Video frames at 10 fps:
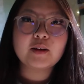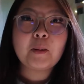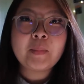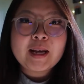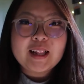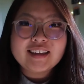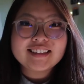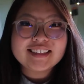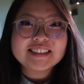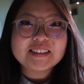my
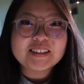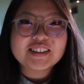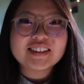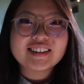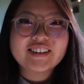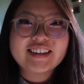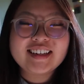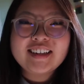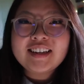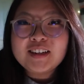closet is a little
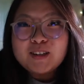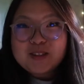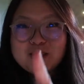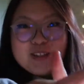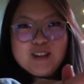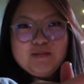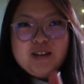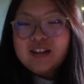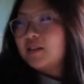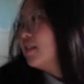dirty, so let me
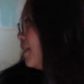close